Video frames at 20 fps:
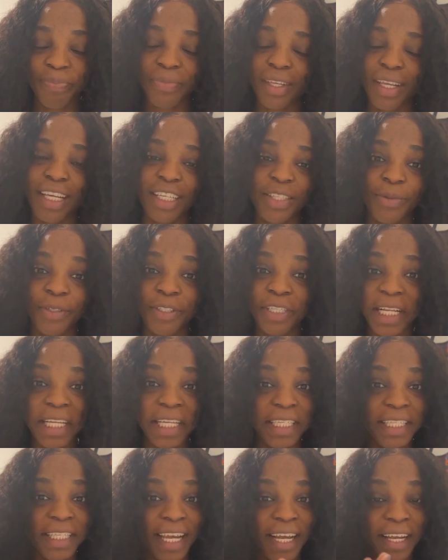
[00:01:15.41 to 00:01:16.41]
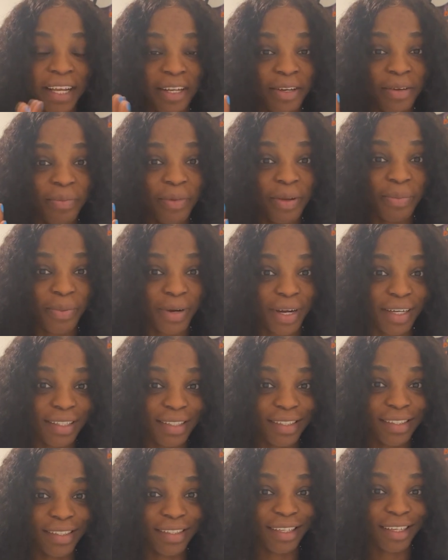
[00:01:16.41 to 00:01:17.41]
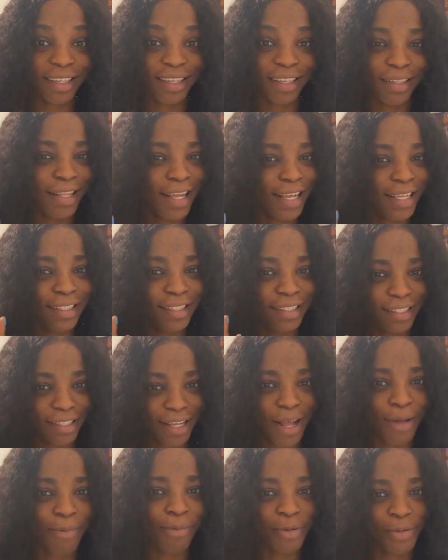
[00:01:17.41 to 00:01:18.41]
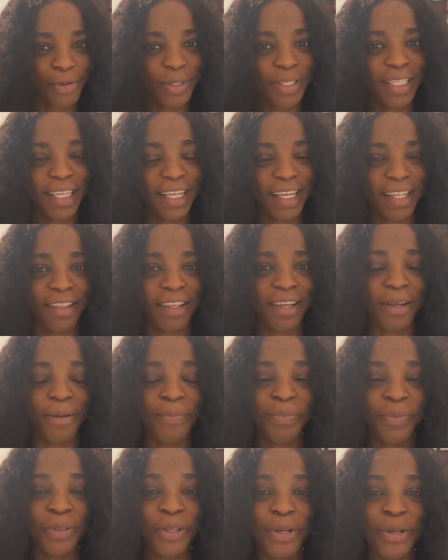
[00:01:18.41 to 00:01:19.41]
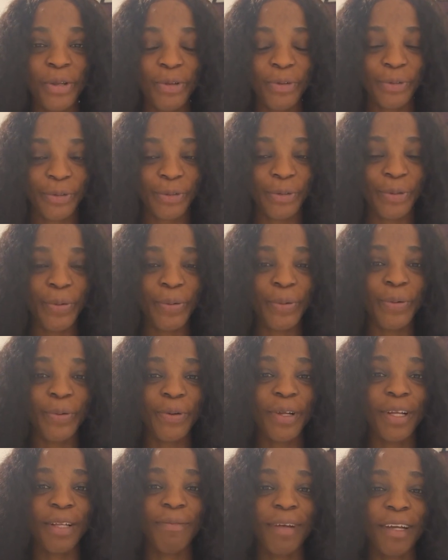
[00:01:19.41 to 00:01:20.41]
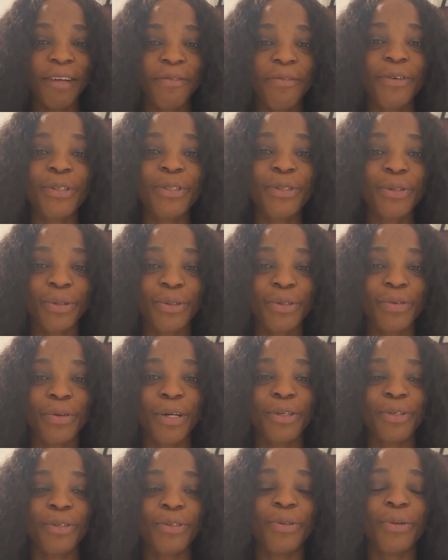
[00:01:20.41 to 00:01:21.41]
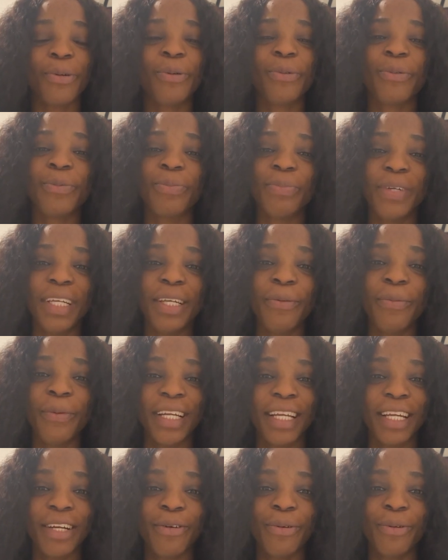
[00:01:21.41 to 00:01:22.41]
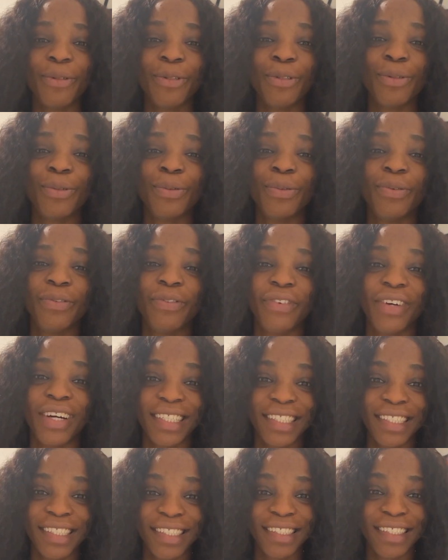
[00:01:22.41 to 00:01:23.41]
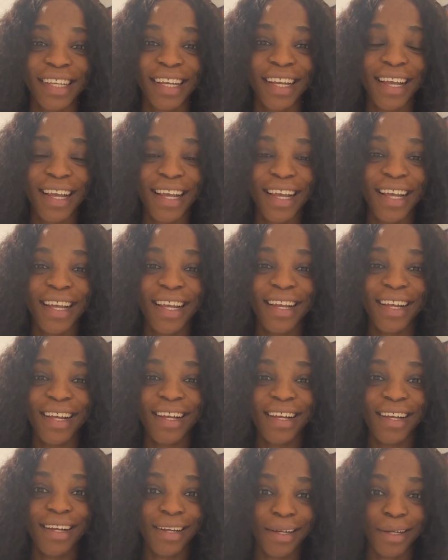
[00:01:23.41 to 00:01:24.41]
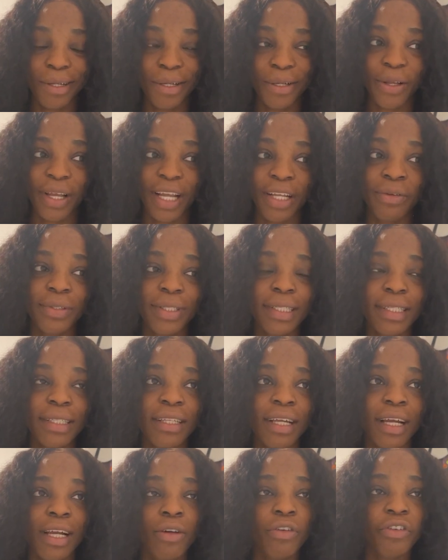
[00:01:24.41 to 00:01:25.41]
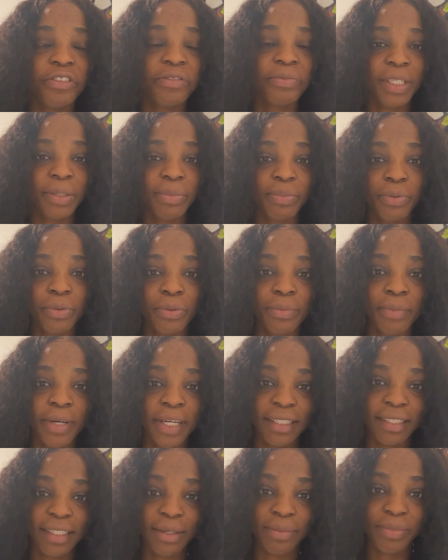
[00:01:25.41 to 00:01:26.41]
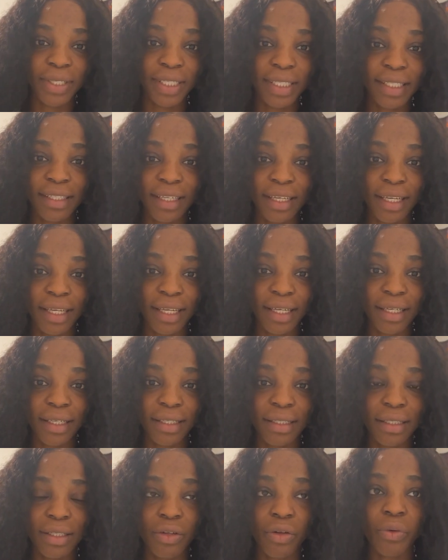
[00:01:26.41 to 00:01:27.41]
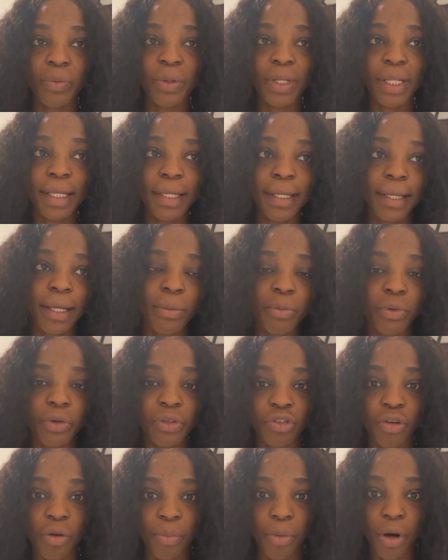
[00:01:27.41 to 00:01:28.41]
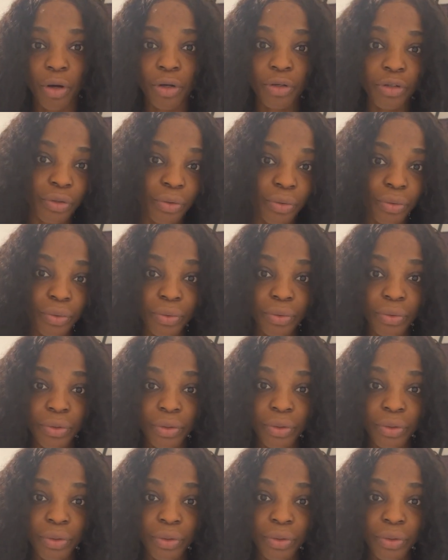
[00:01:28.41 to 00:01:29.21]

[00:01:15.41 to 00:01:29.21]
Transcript: Especially the academic parts. I'm going to get there. So my first cultural shock will be when I got to France. I noticed that a lot of people mind their business. They don't really care much about you.